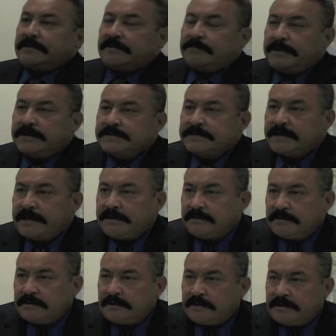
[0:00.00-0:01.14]
Money's tight,
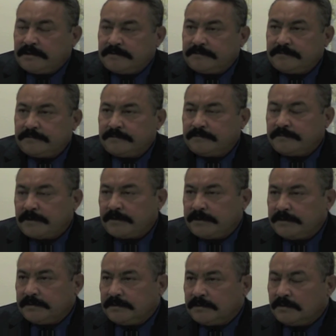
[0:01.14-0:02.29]
not only
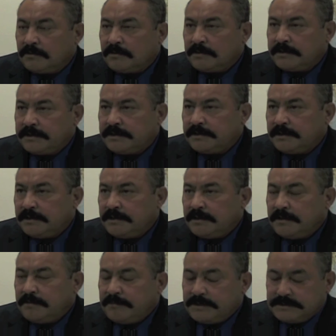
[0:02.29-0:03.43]
locally,
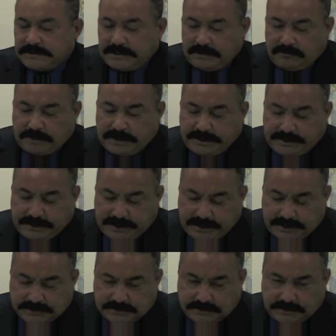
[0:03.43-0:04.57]
but statewide and
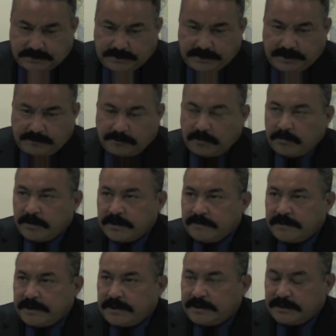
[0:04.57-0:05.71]
national, and I'm aware of
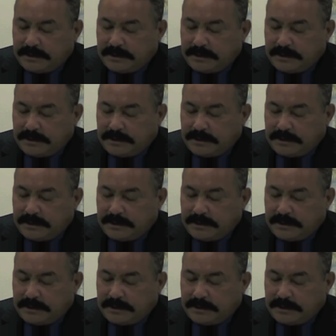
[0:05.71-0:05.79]
that.